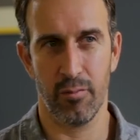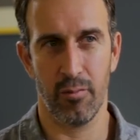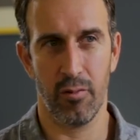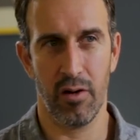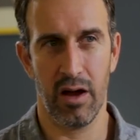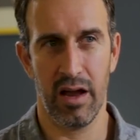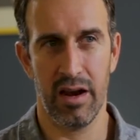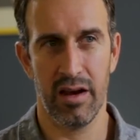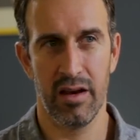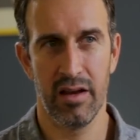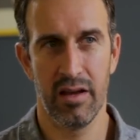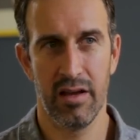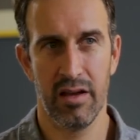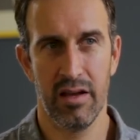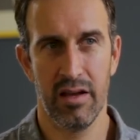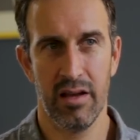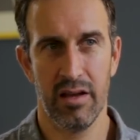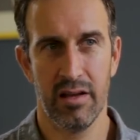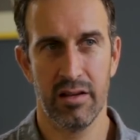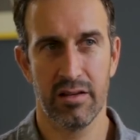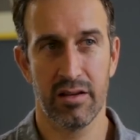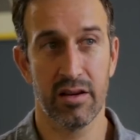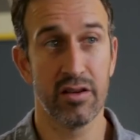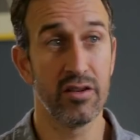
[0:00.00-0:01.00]
What
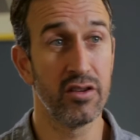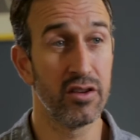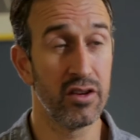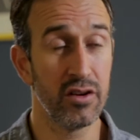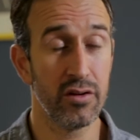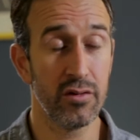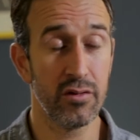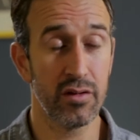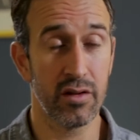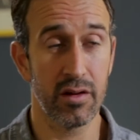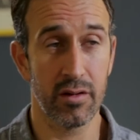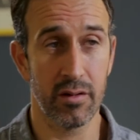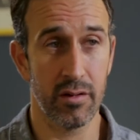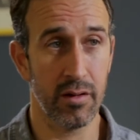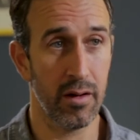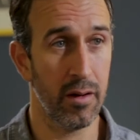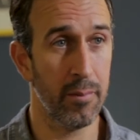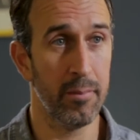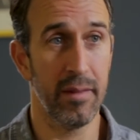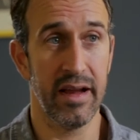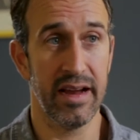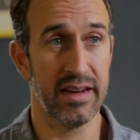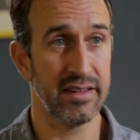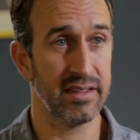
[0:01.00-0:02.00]
to do the
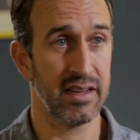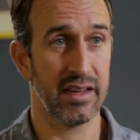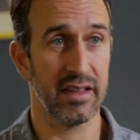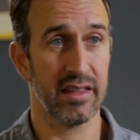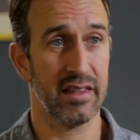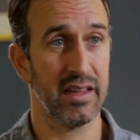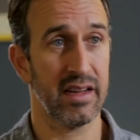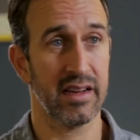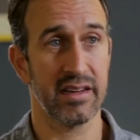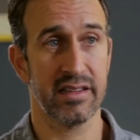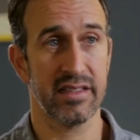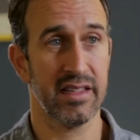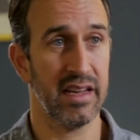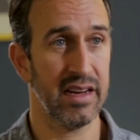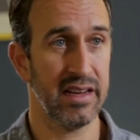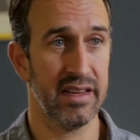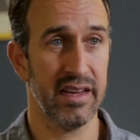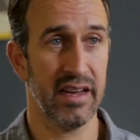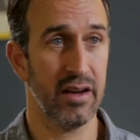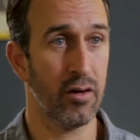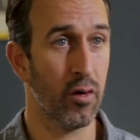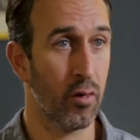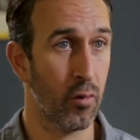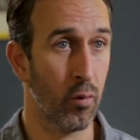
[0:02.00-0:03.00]
amazing things they
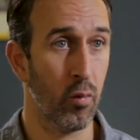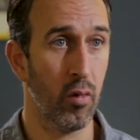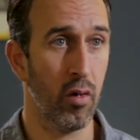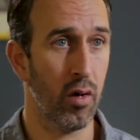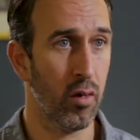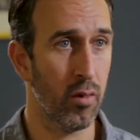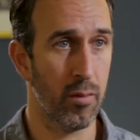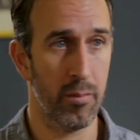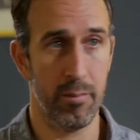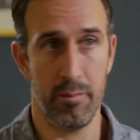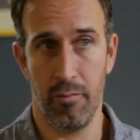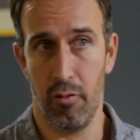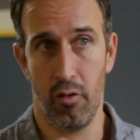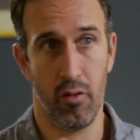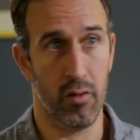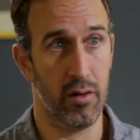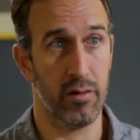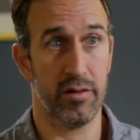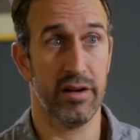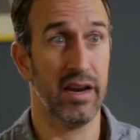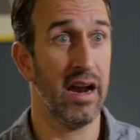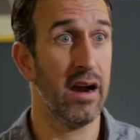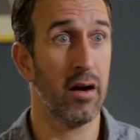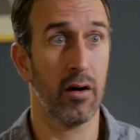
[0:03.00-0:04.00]
did or
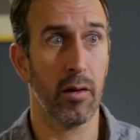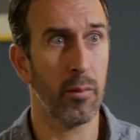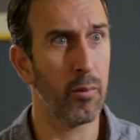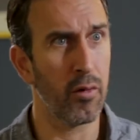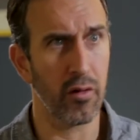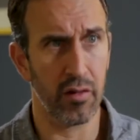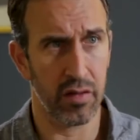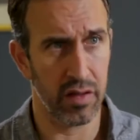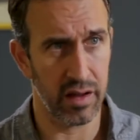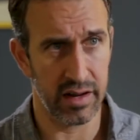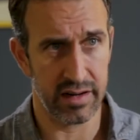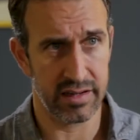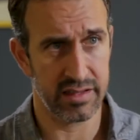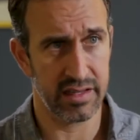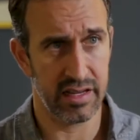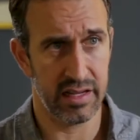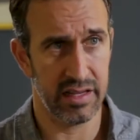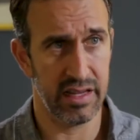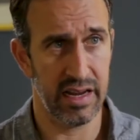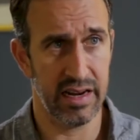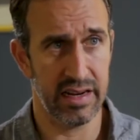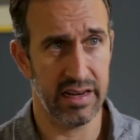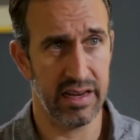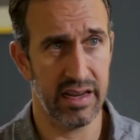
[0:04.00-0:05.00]
terrible things
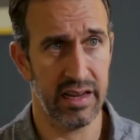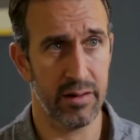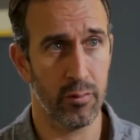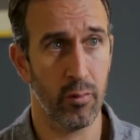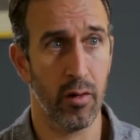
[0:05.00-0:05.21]
that they did?